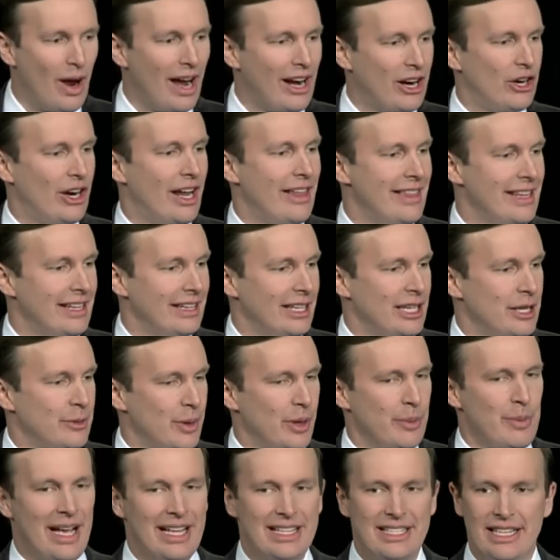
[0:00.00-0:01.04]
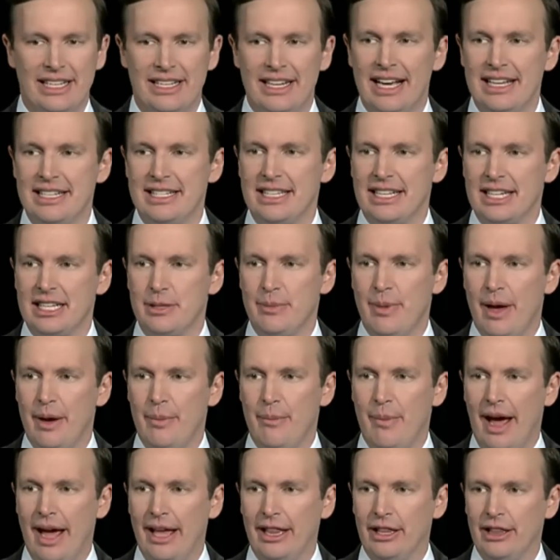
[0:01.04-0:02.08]
the record, I think Linda McMahon said nice things
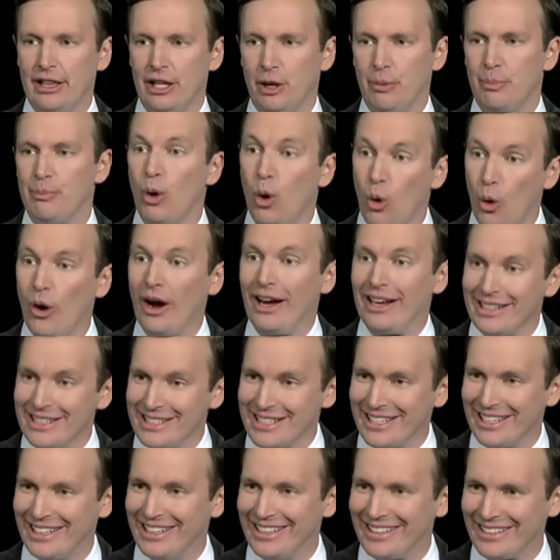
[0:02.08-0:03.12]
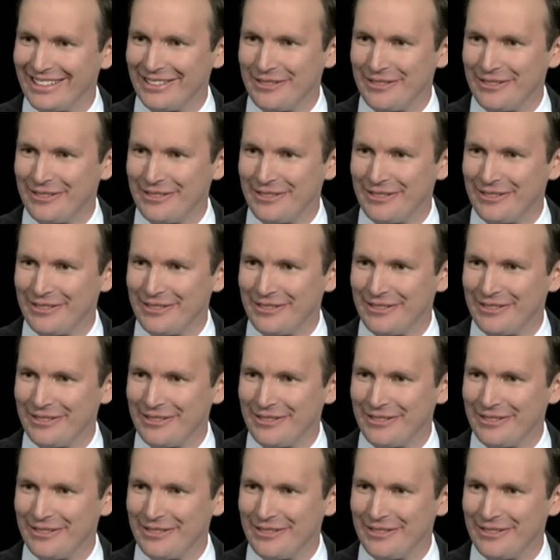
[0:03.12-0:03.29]
about my little boys.